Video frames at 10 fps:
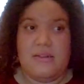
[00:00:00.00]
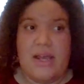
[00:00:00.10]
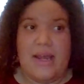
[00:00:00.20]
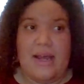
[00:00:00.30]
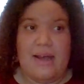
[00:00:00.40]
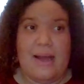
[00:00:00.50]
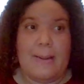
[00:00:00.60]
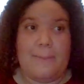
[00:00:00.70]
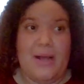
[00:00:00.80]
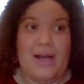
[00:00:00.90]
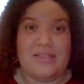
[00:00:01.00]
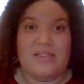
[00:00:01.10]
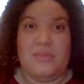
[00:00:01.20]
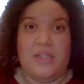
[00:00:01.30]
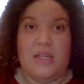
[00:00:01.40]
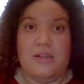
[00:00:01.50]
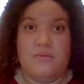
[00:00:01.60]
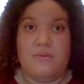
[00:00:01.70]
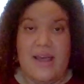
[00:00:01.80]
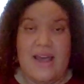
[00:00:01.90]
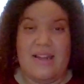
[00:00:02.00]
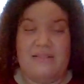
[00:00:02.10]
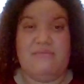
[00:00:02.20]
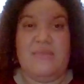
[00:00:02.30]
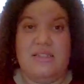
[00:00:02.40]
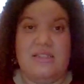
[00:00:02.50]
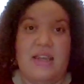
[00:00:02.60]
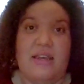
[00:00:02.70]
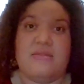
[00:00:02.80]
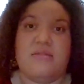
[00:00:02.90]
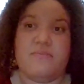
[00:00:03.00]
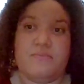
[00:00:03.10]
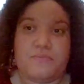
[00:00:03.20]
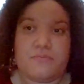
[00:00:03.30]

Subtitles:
that I possibly had EDS,